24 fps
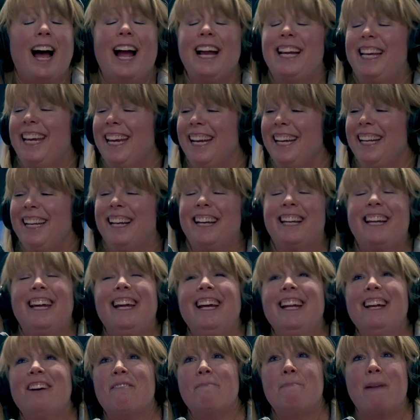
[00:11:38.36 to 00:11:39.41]
I can't
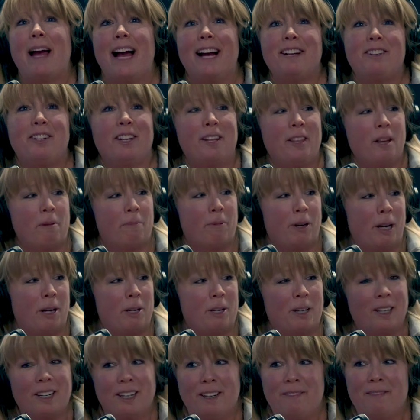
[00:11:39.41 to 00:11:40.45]
imagine the
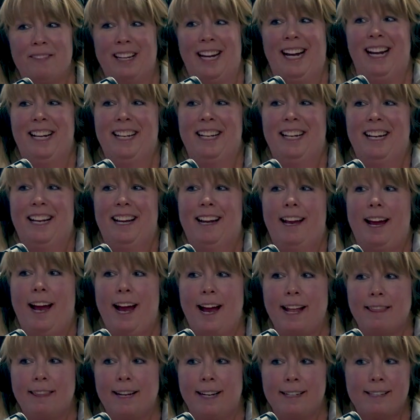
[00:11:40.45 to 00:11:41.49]
pressure of that
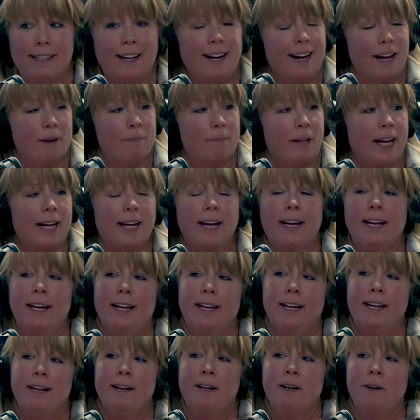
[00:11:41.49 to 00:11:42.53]
at that time. Like,
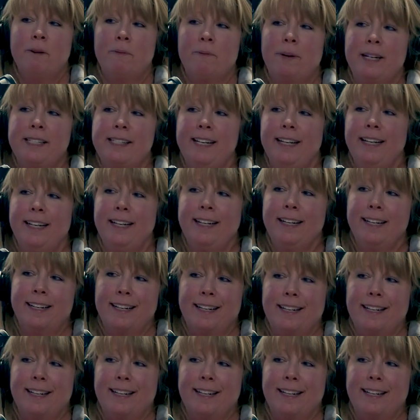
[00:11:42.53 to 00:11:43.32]
wasn't it?